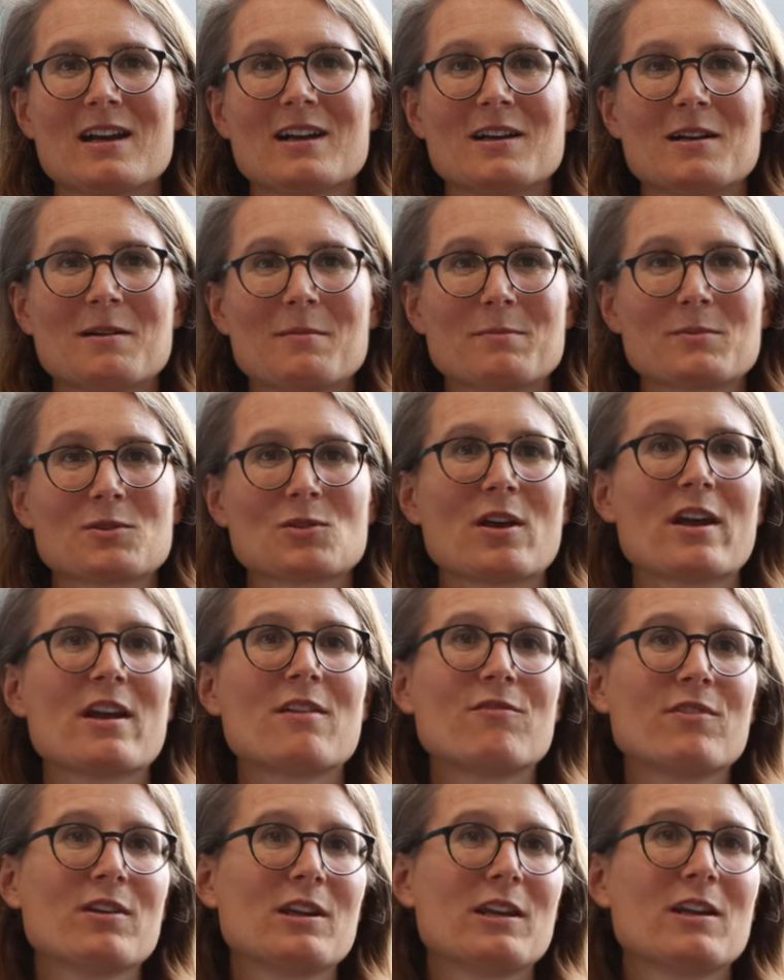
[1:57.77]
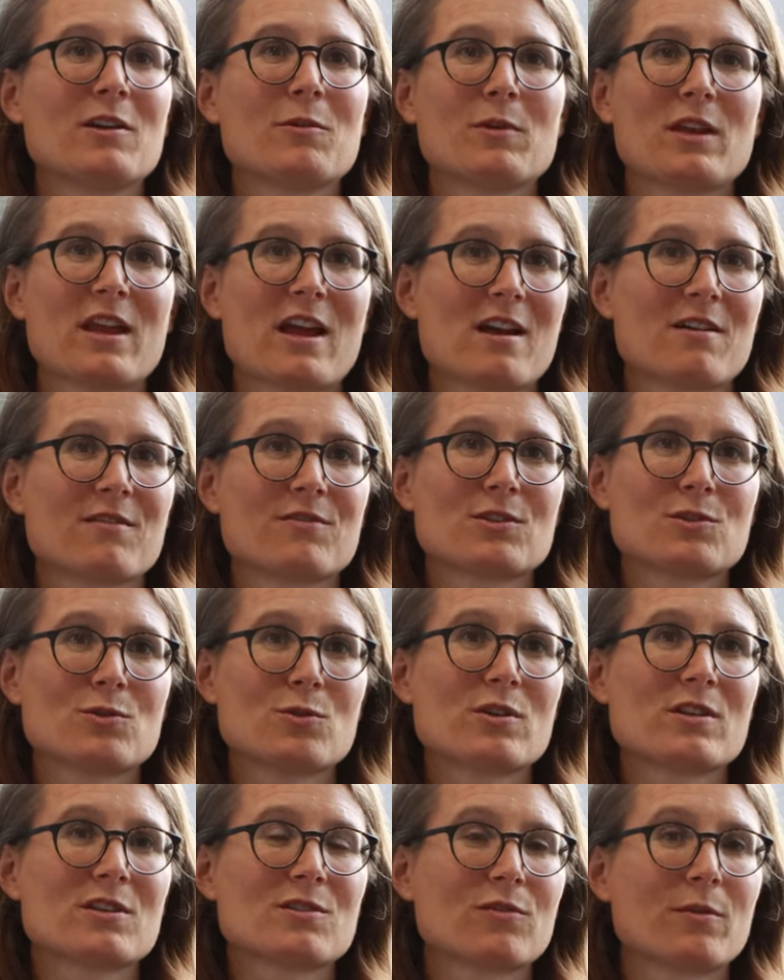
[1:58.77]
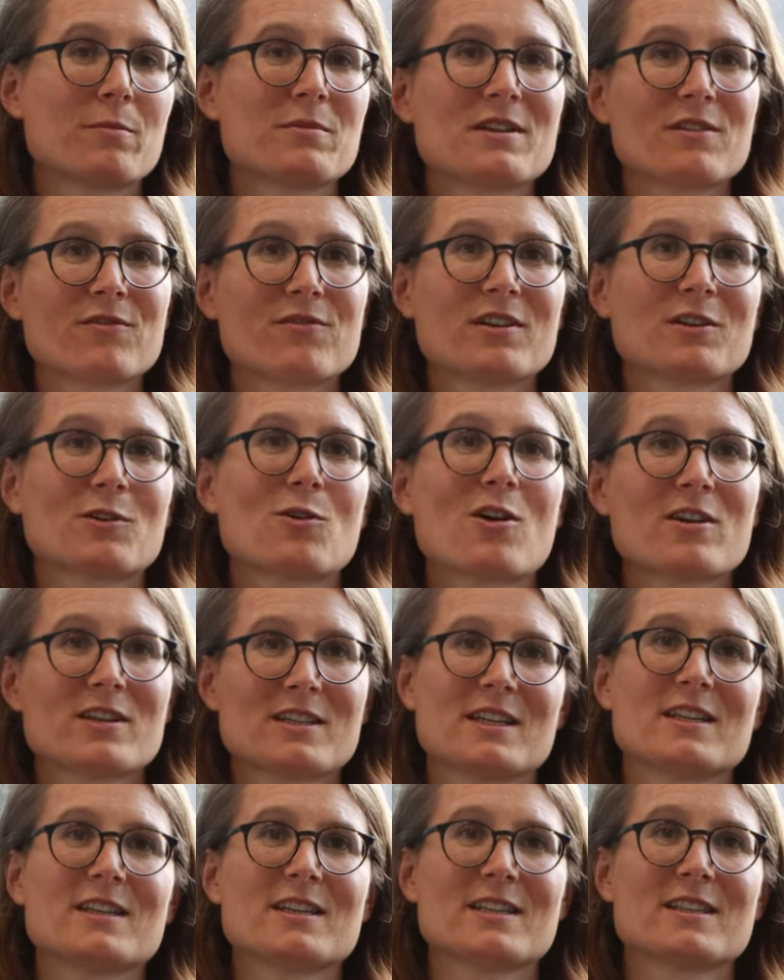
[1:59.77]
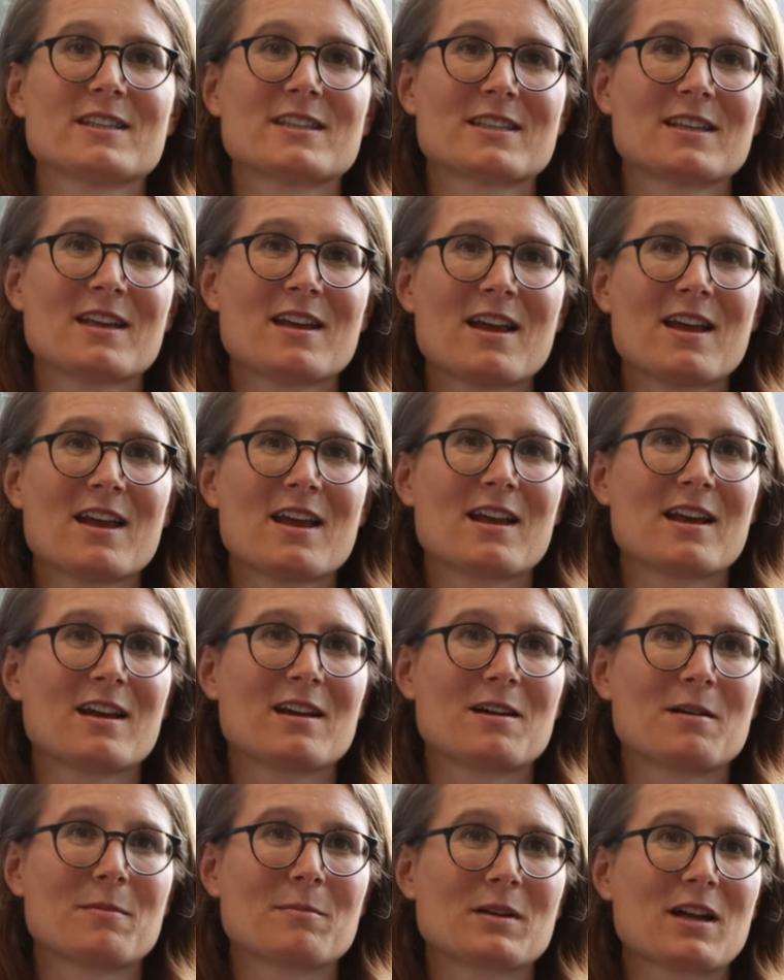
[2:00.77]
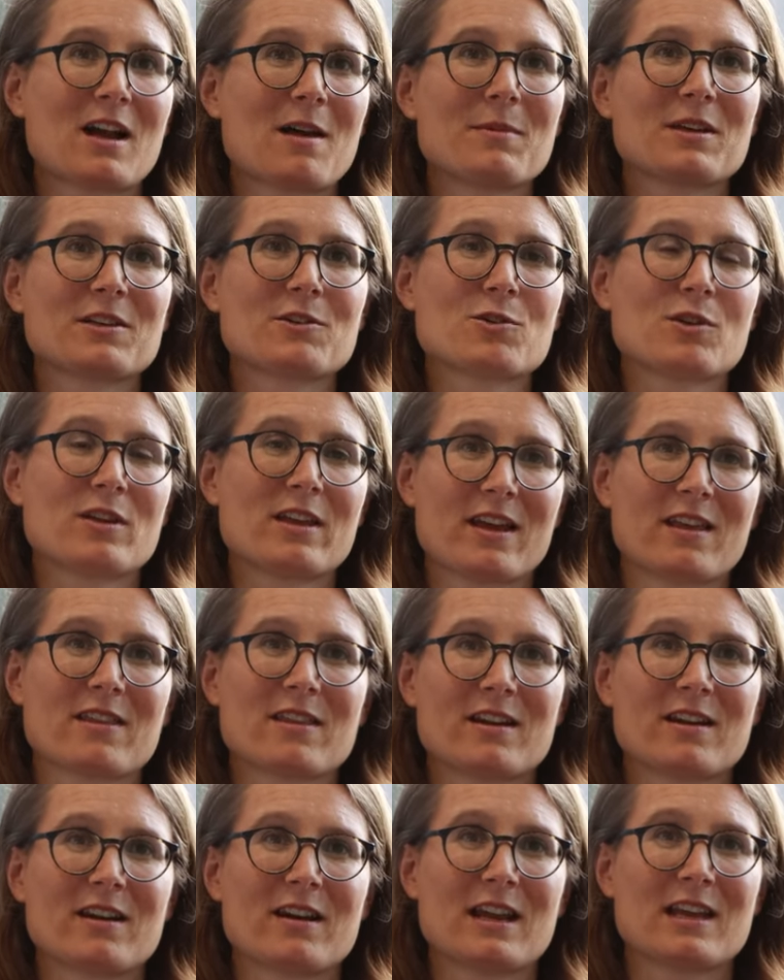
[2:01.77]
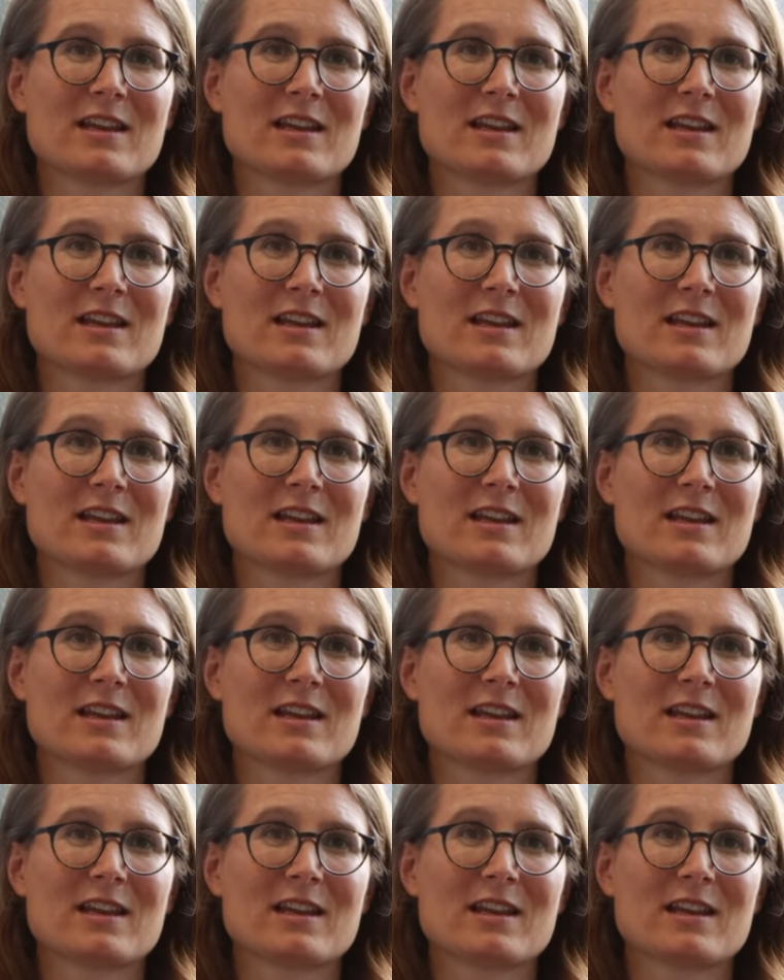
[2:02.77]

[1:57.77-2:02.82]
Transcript: So every year we have students from different continents coming together